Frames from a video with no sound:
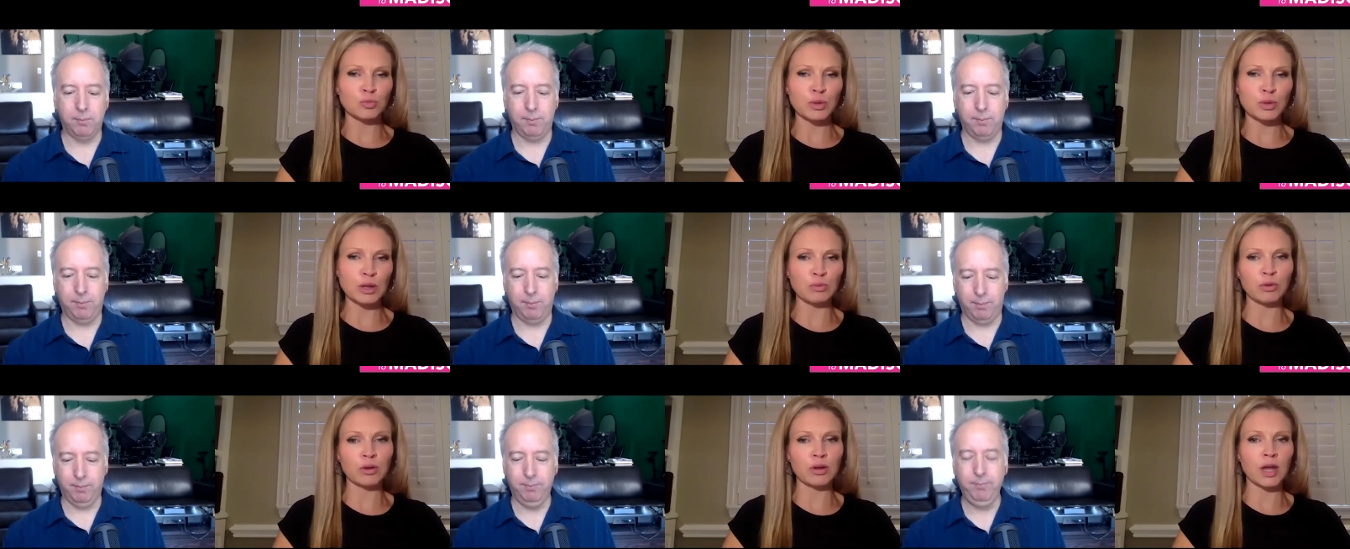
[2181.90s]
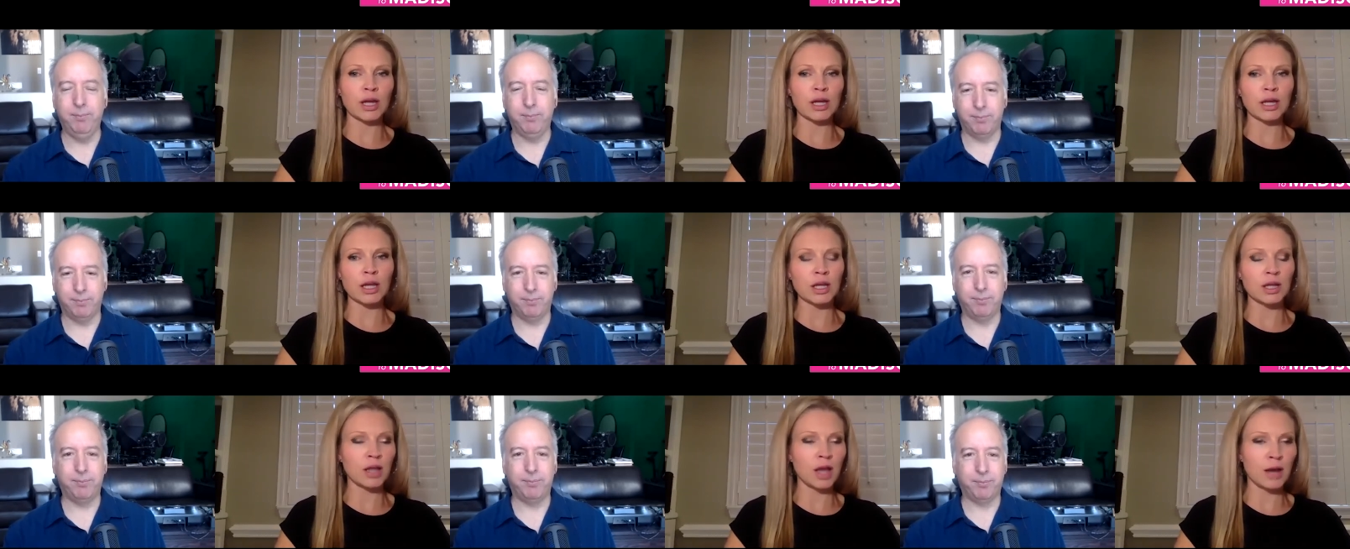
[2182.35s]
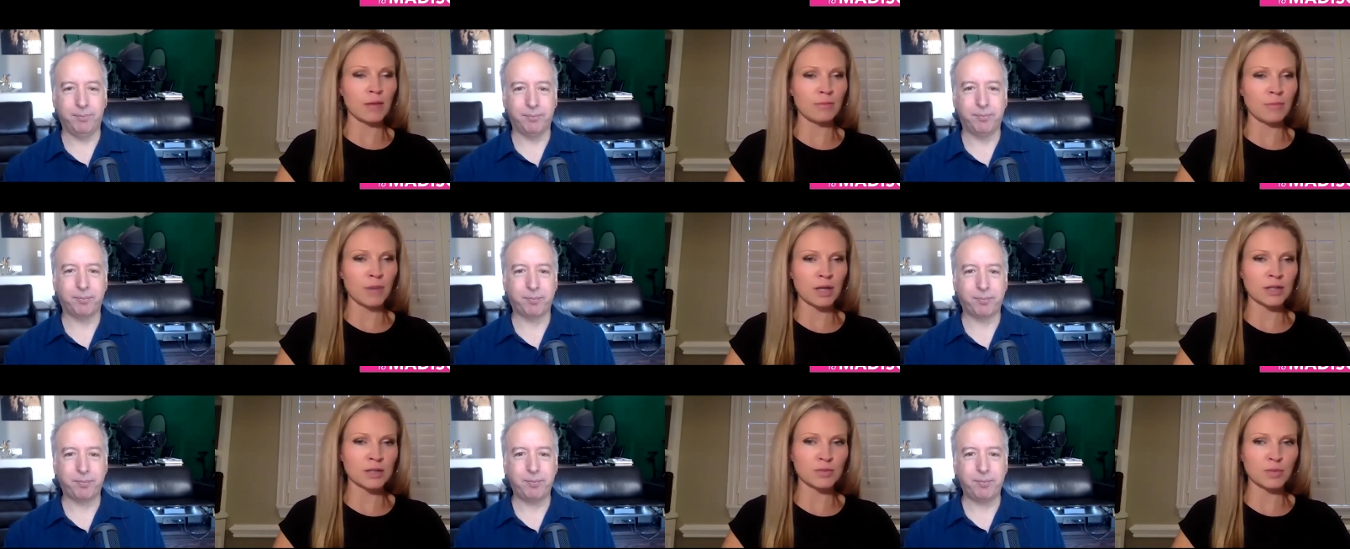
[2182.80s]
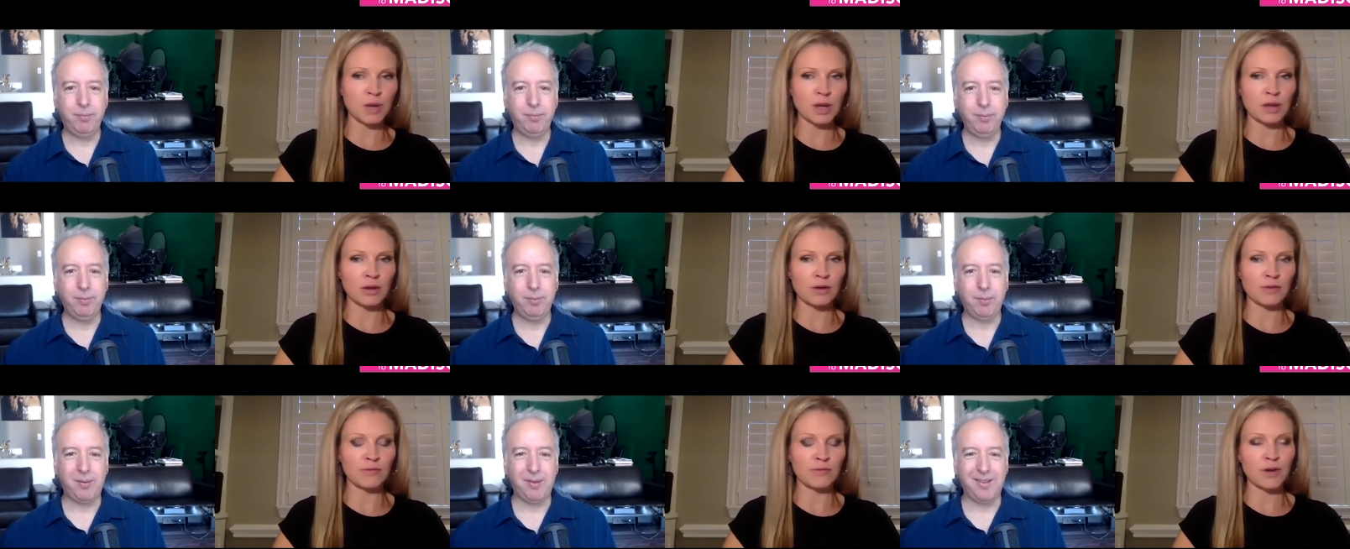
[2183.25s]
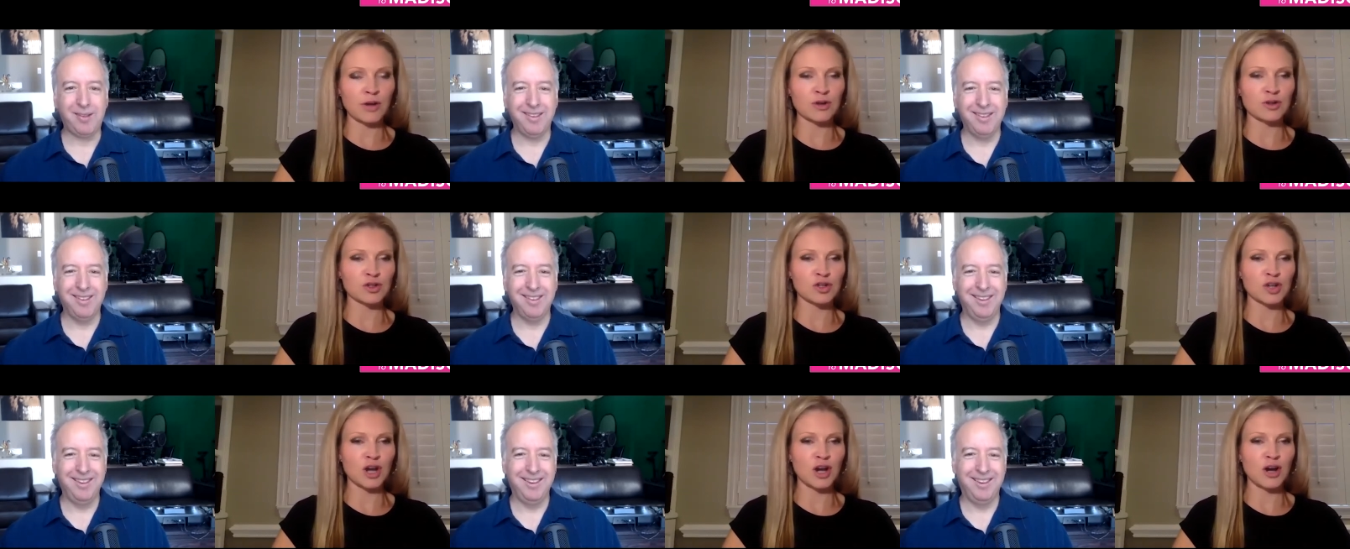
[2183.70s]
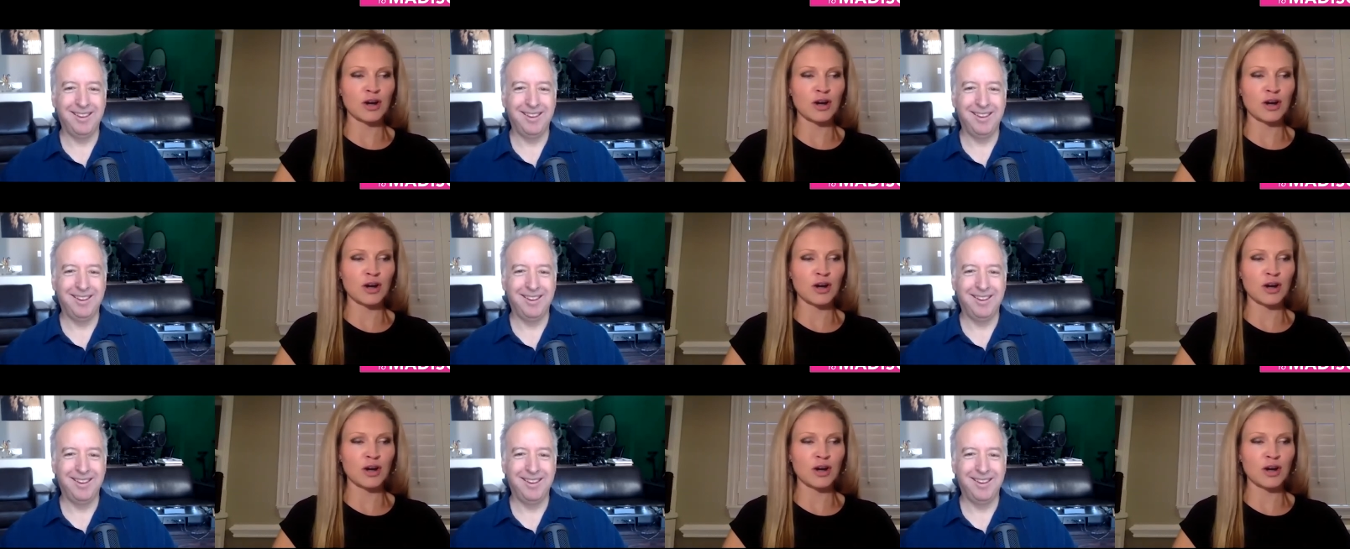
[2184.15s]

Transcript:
Speaker 1: people like Elon must pay their fair share.